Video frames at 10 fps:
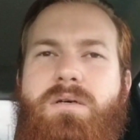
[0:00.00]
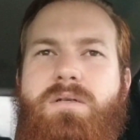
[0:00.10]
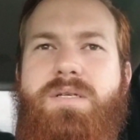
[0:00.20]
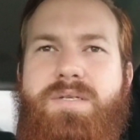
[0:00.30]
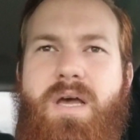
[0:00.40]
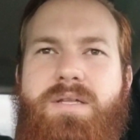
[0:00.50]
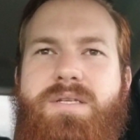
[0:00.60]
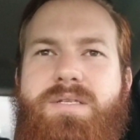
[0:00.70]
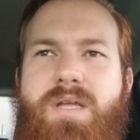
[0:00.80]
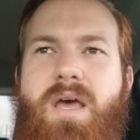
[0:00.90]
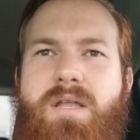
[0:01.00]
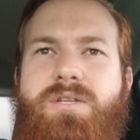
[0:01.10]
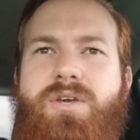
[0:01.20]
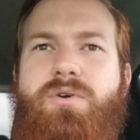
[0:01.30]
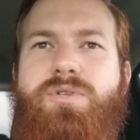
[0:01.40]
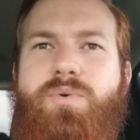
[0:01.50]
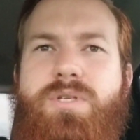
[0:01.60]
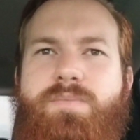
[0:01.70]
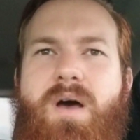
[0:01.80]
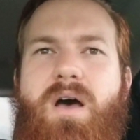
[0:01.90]
decides instead to go to a
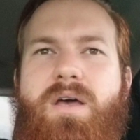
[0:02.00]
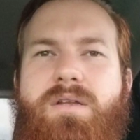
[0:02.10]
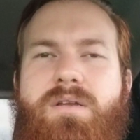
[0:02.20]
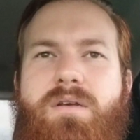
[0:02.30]
spot,